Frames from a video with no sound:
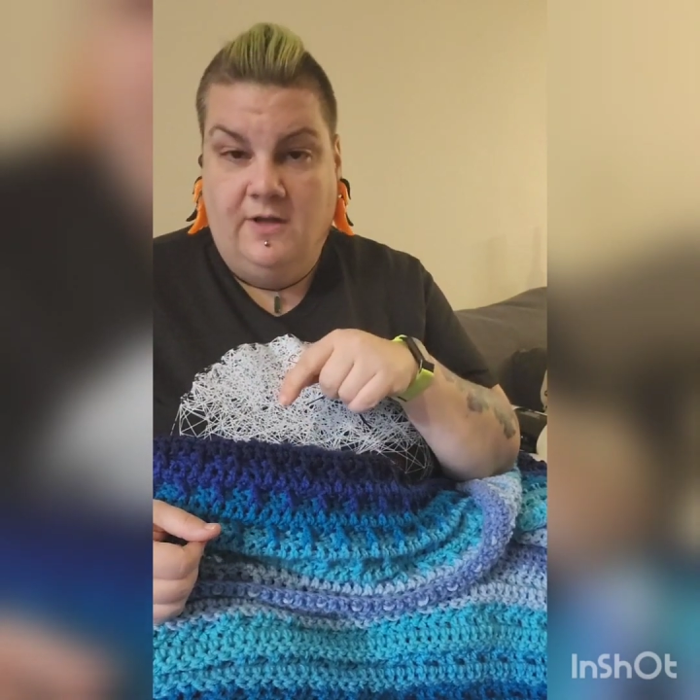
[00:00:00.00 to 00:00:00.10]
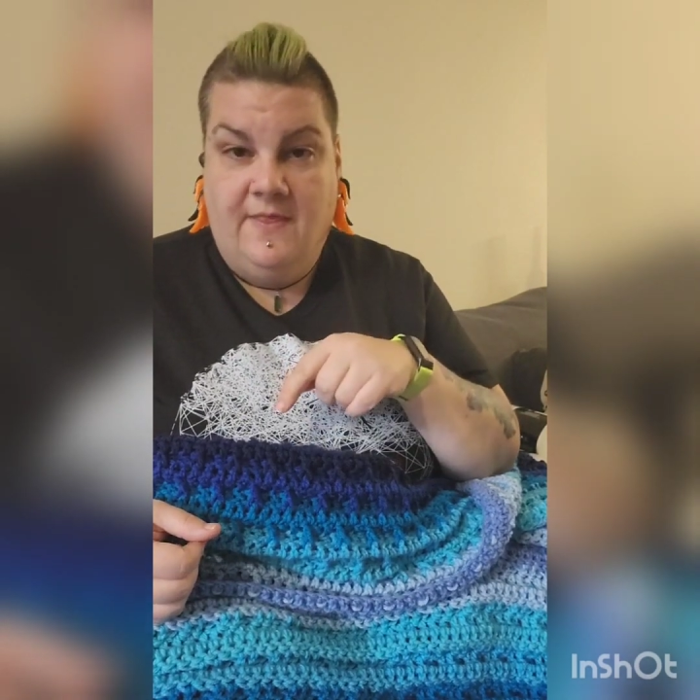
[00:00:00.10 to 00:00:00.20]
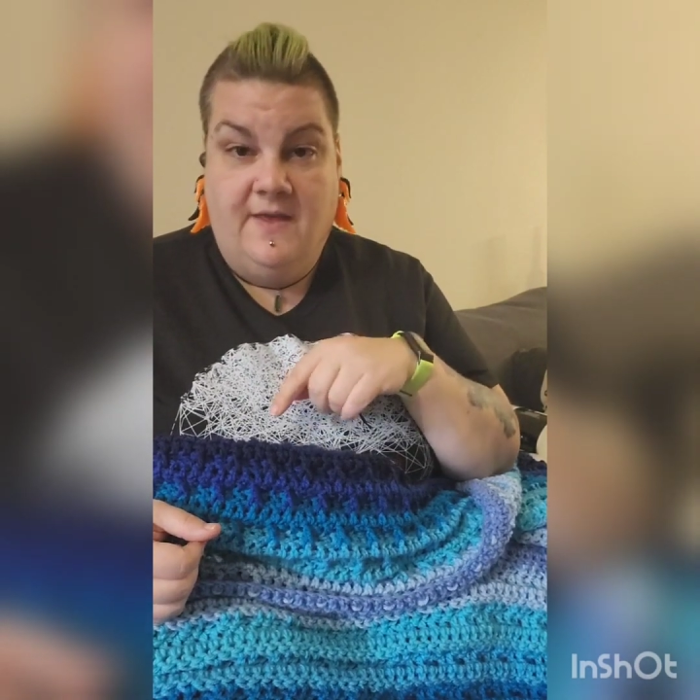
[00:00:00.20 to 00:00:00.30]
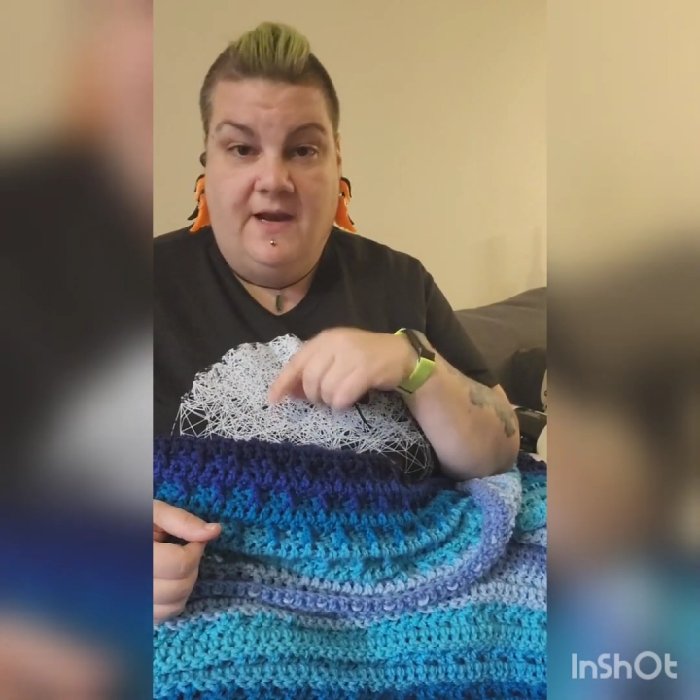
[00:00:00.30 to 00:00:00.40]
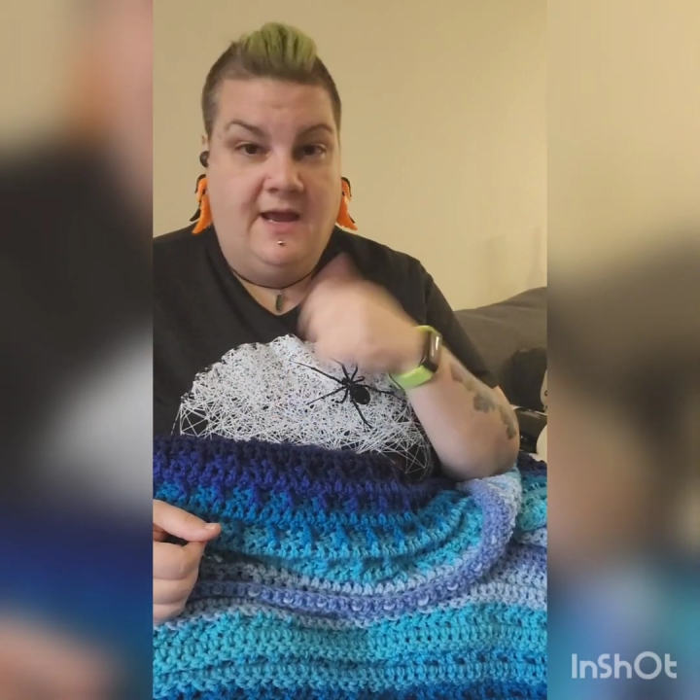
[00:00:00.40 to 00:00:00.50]

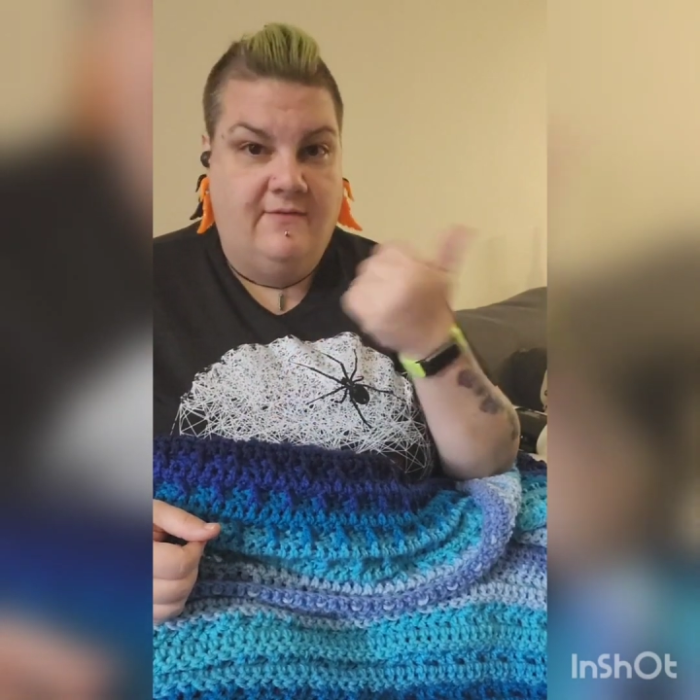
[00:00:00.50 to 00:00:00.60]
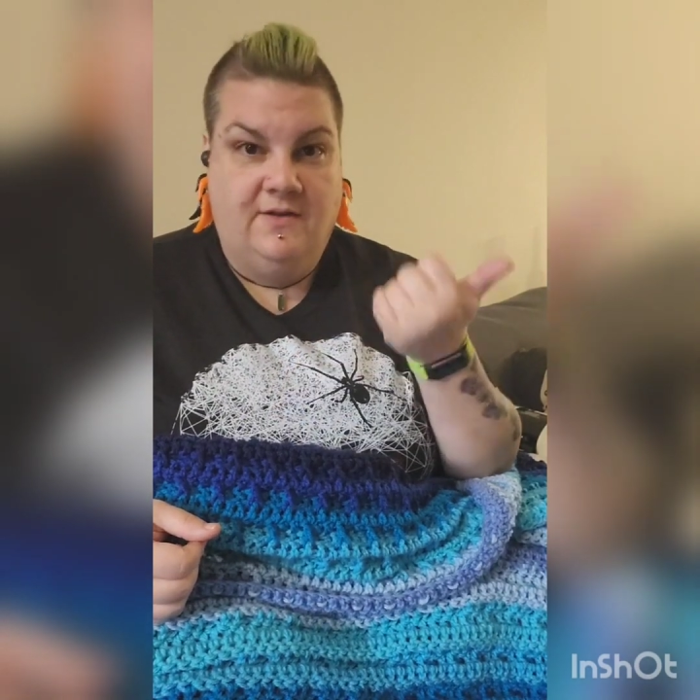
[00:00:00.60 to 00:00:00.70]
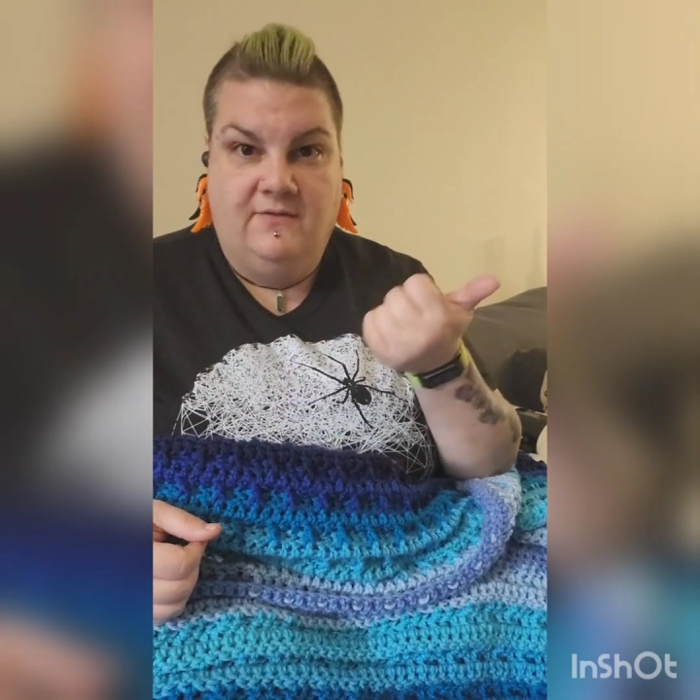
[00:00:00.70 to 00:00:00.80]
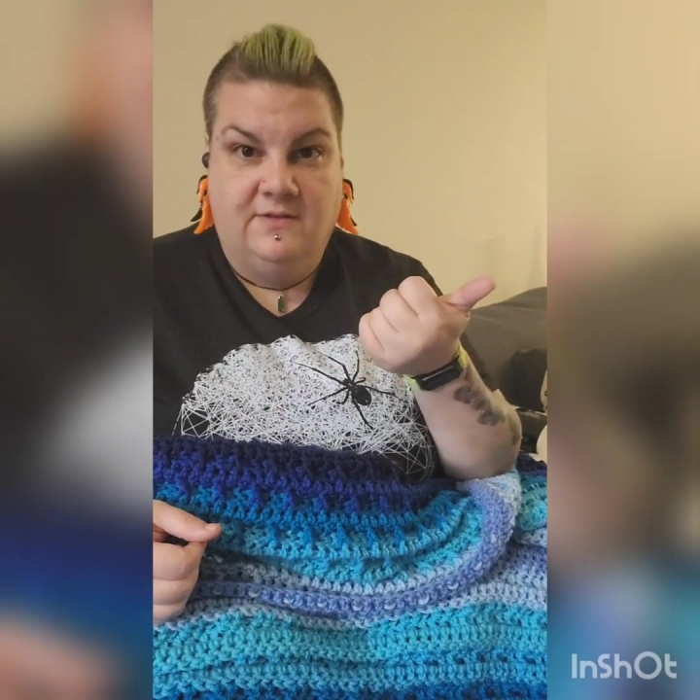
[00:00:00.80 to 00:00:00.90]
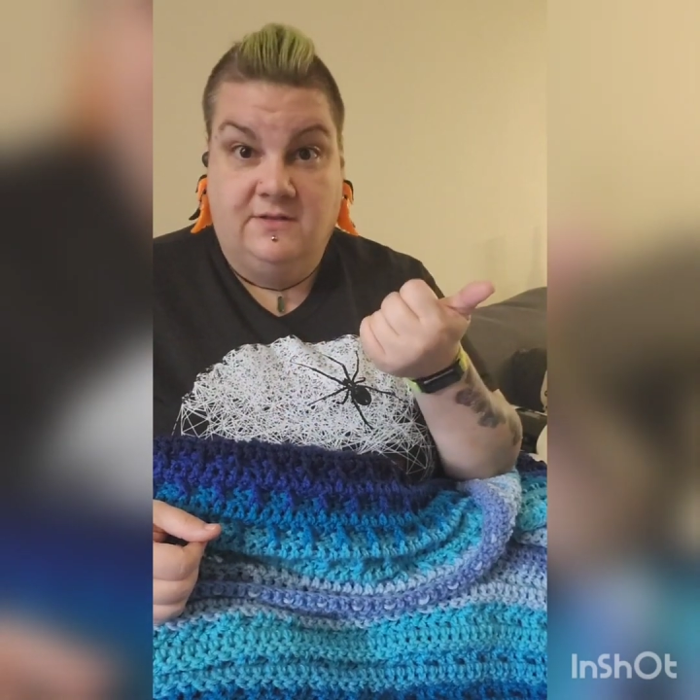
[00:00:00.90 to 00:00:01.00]
and then I
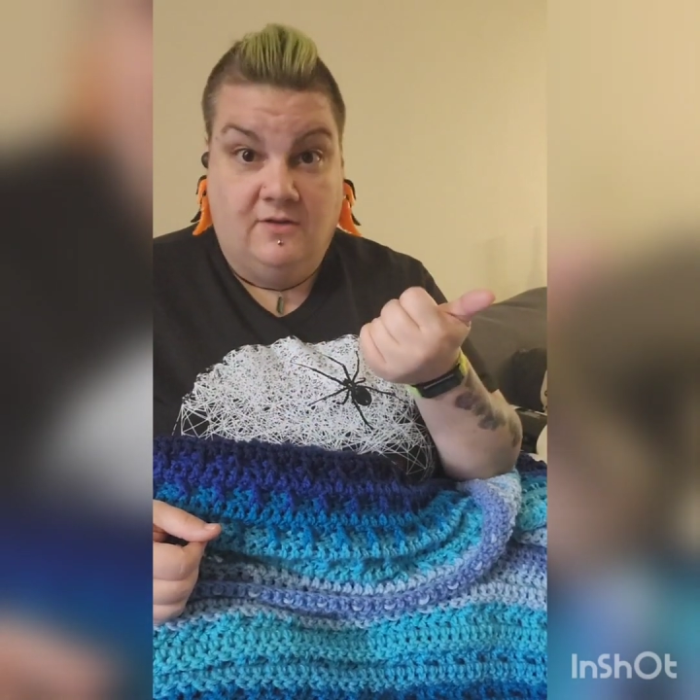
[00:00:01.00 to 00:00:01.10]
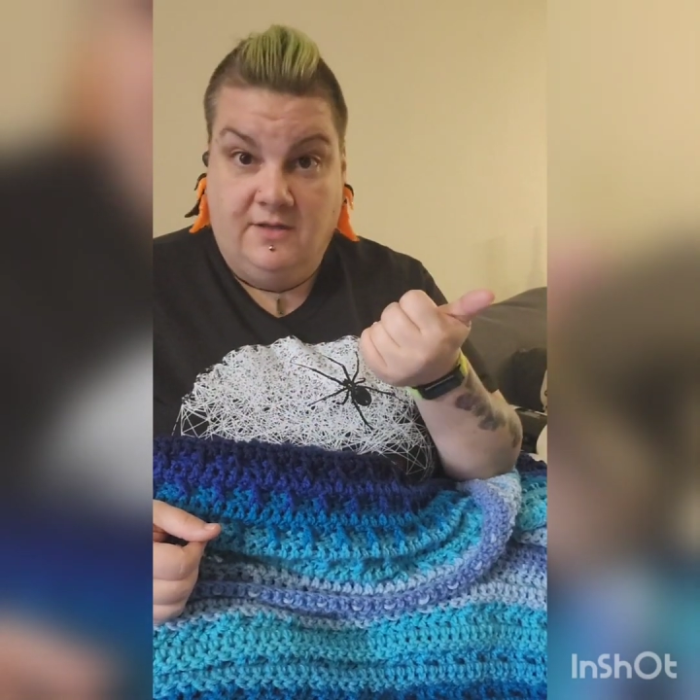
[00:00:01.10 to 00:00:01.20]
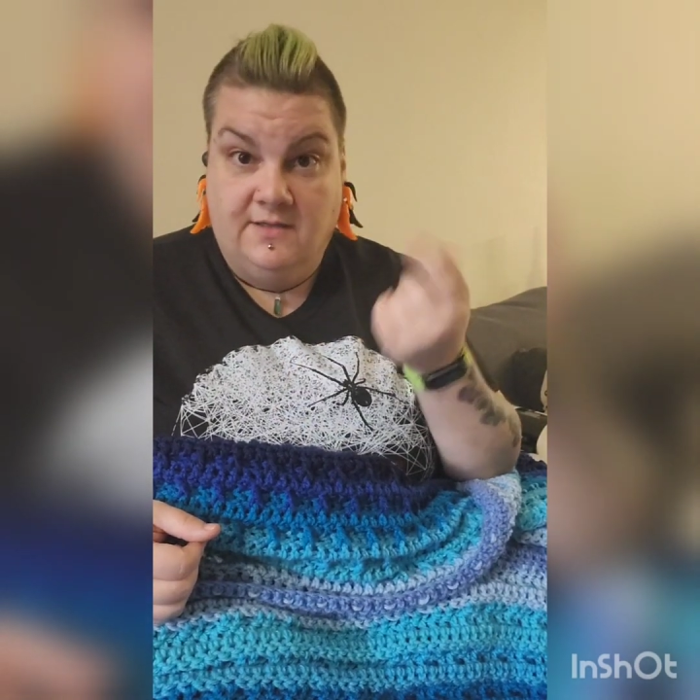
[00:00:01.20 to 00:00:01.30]
haven't even started